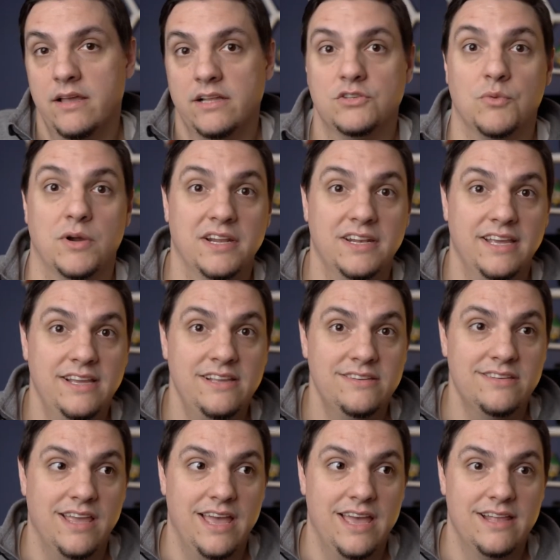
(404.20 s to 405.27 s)
it's what it
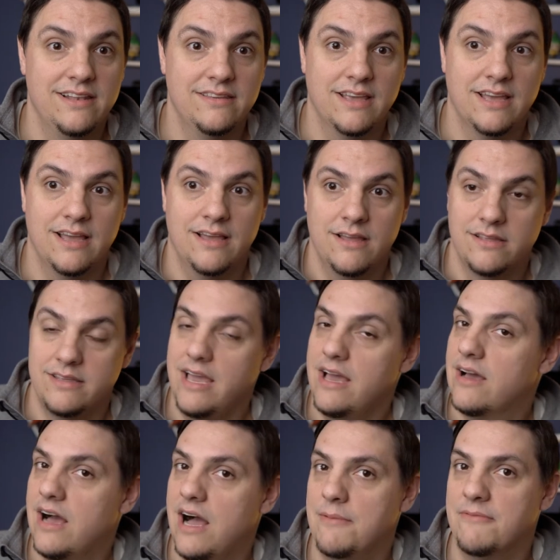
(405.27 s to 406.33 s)
is. And
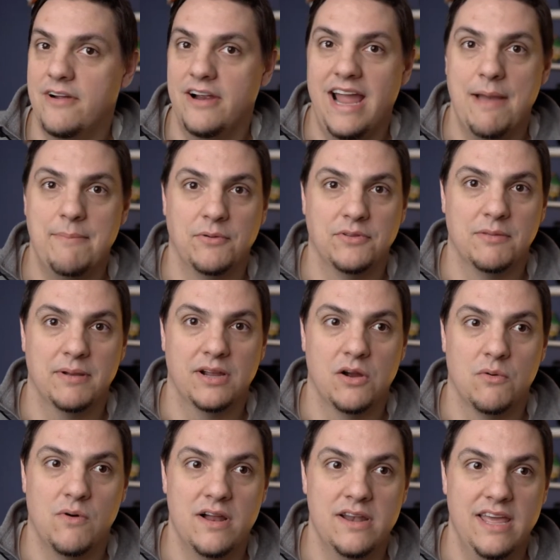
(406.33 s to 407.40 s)
yeah, I'm very happy with the
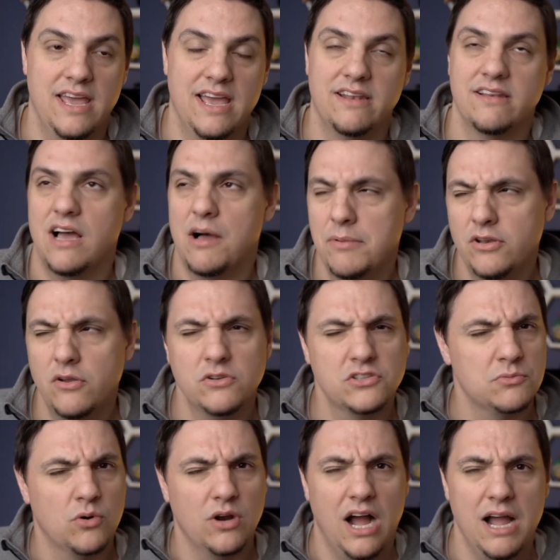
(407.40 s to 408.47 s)
bigger one. And I'll be doing
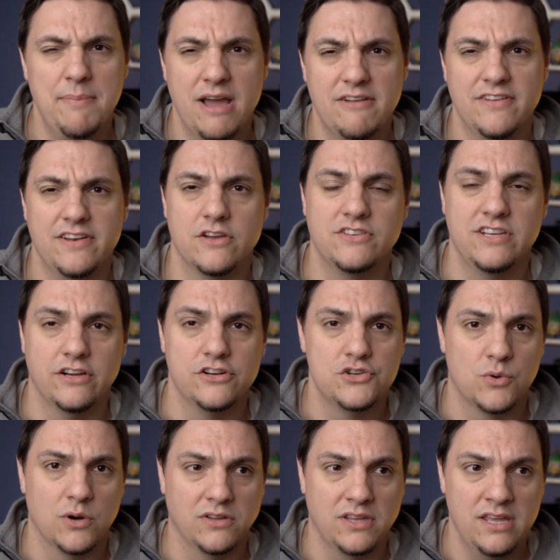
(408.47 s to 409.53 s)
some more iPad videos here
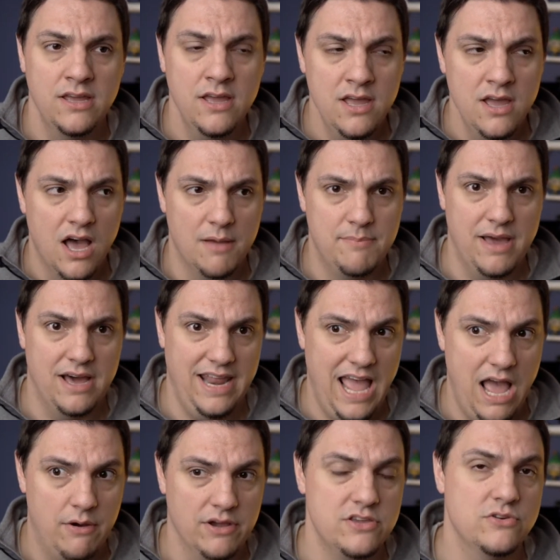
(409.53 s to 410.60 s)
shortly about
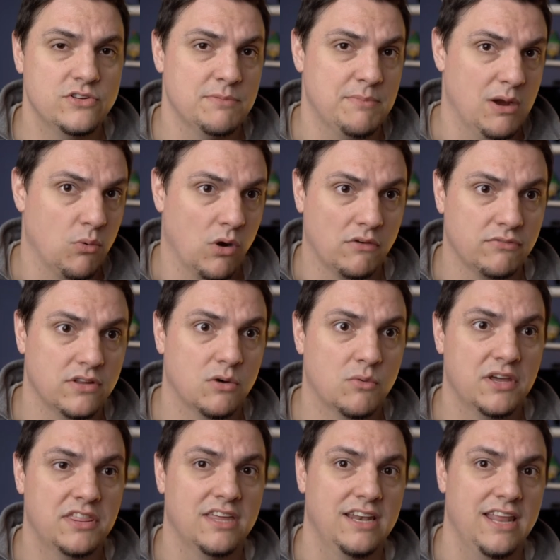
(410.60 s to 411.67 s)
how I use it, my workflow
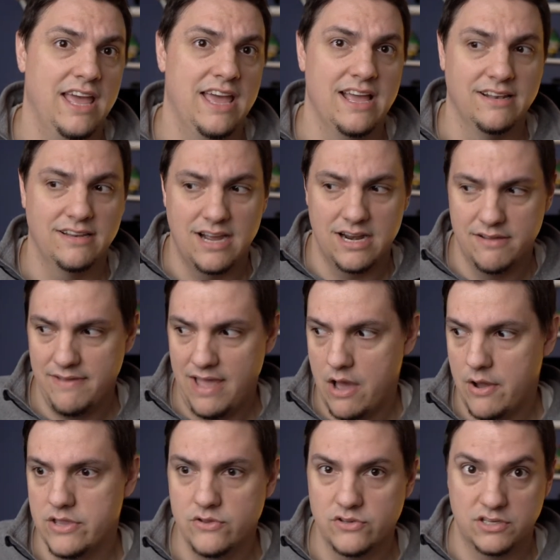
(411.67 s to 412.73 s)
with it, and kind of
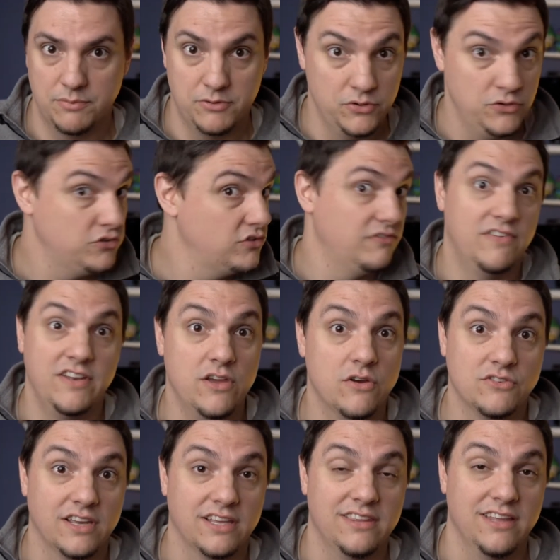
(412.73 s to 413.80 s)
how I use it to produce
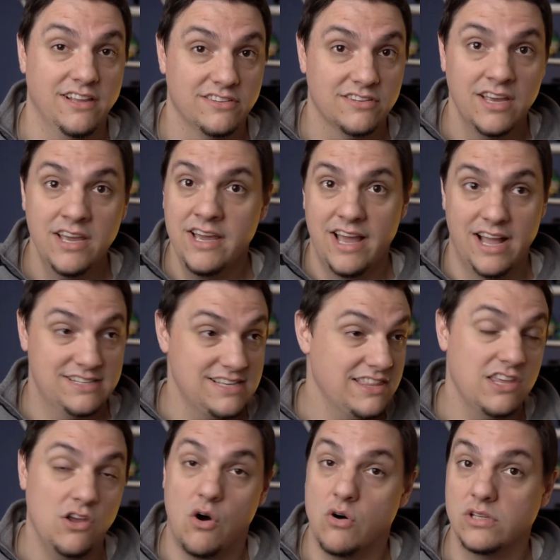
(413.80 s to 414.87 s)
videos like this. It's
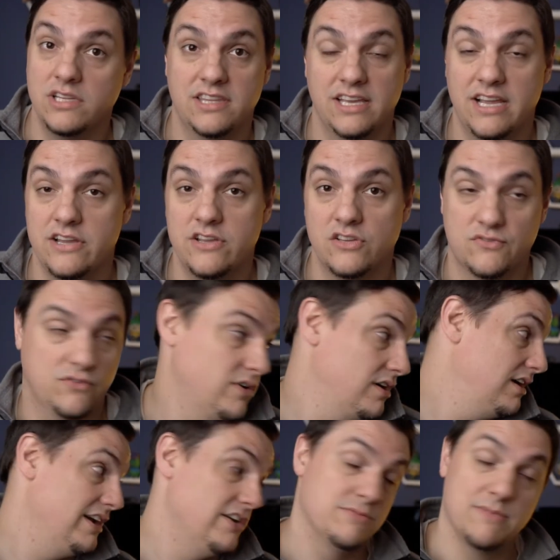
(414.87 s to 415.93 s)
not the only thing I use for
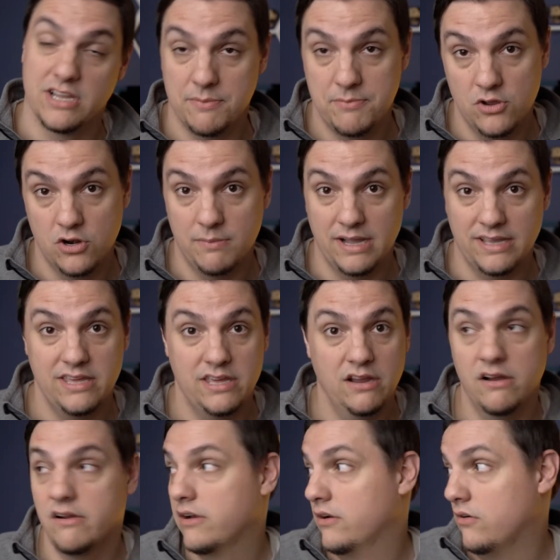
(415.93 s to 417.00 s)
it. I use my computer back
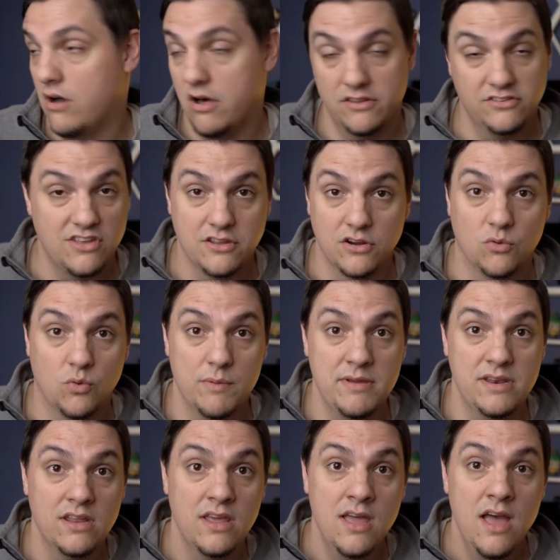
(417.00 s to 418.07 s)
here and all this other
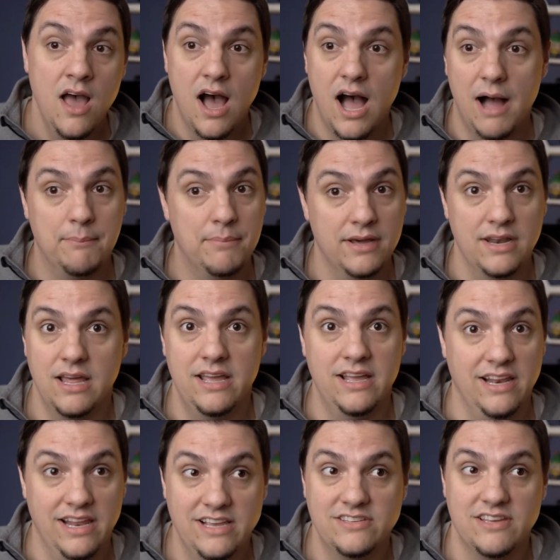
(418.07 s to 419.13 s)
equipment, but
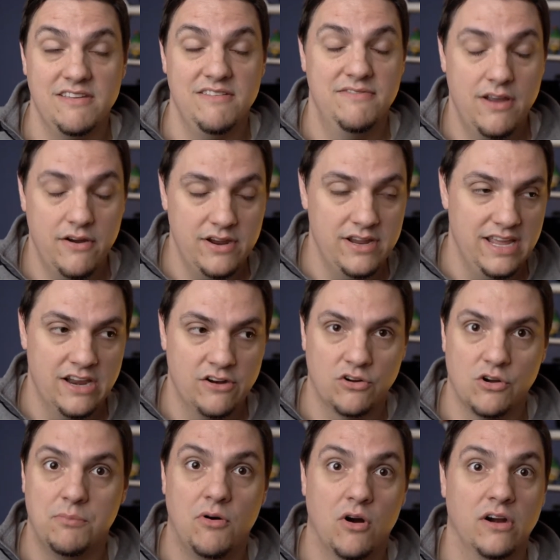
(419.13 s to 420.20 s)
it is a very
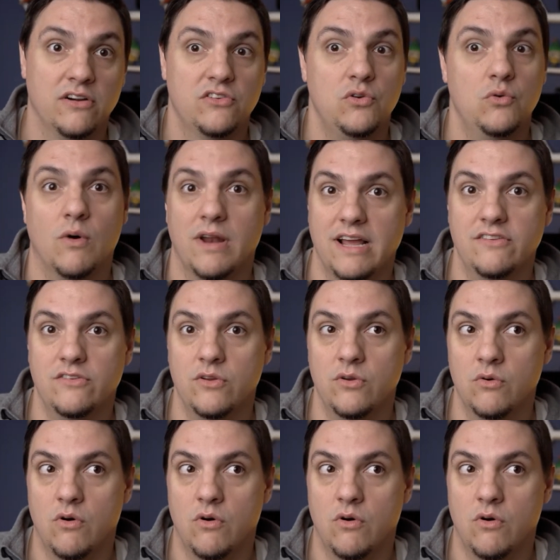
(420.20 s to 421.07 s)
integral part to what I do